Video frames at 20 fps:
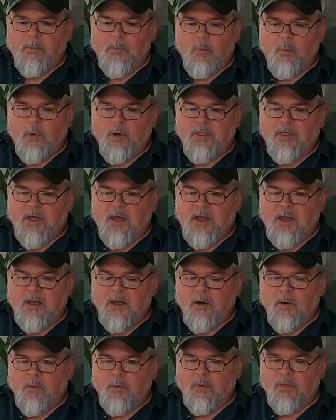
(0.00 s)
with
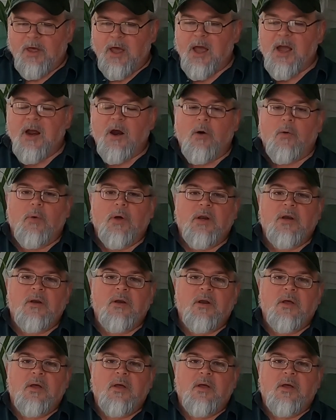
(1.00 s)
a heroine
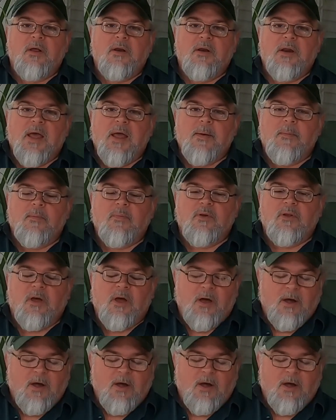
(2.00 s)
named